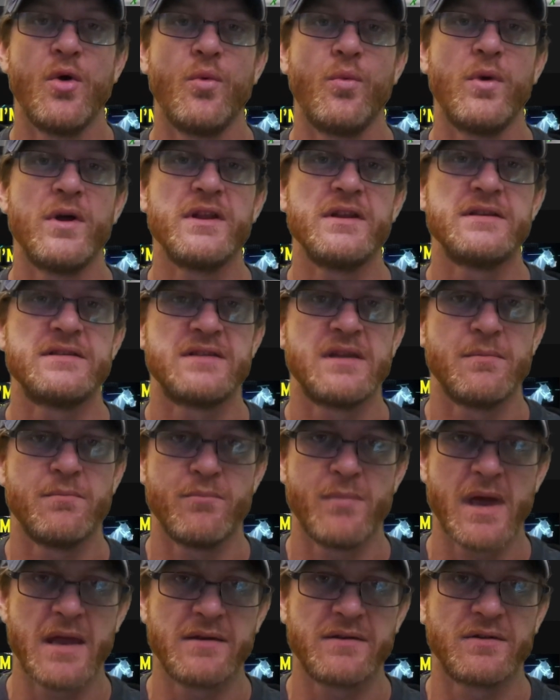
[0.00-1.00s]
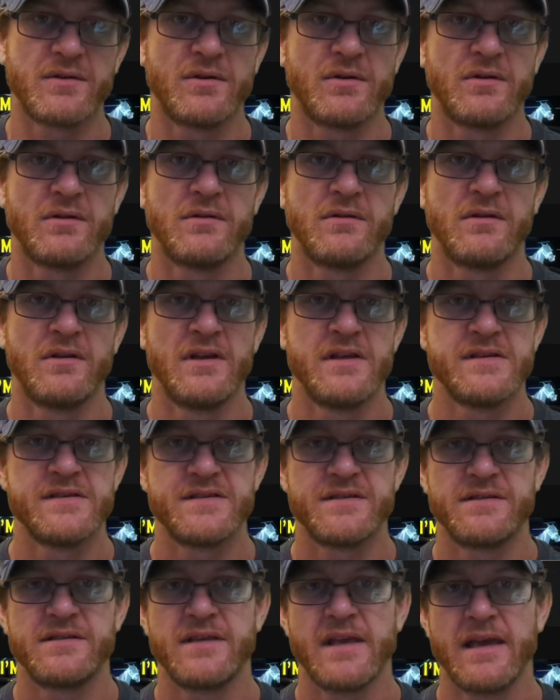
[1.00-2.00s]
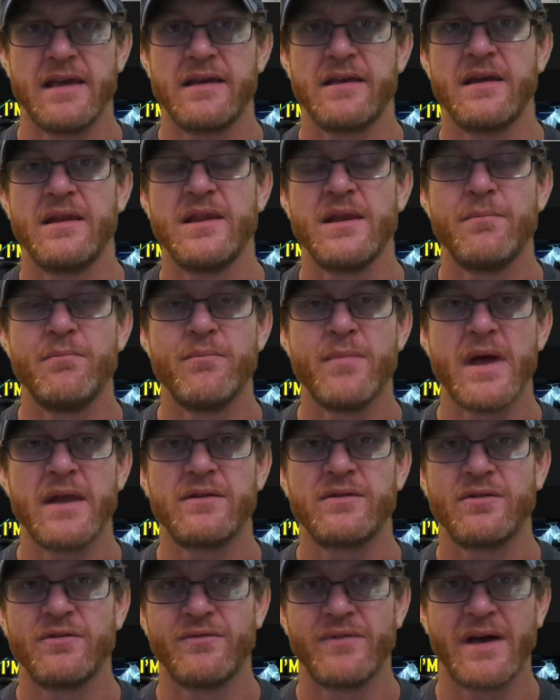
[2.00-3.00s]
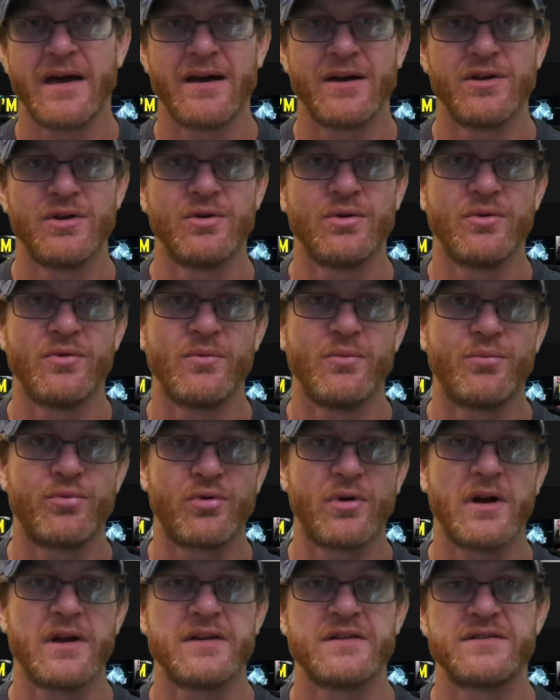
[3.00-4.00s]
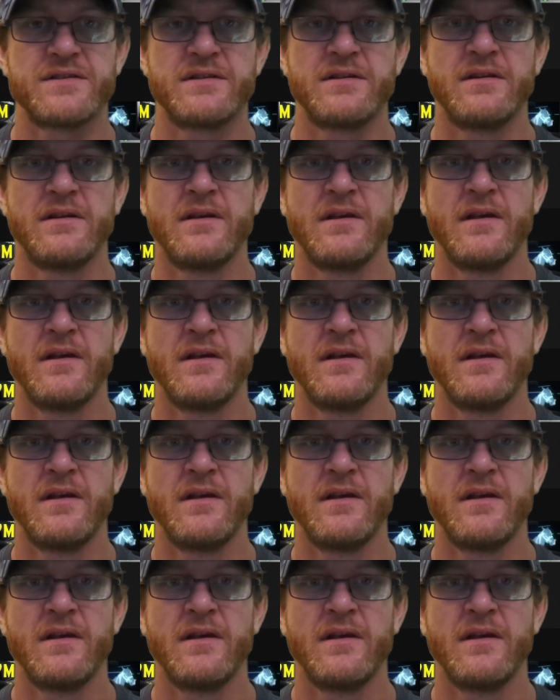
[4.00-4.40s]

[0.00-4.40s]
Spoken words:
What is the mental stake and the mental value price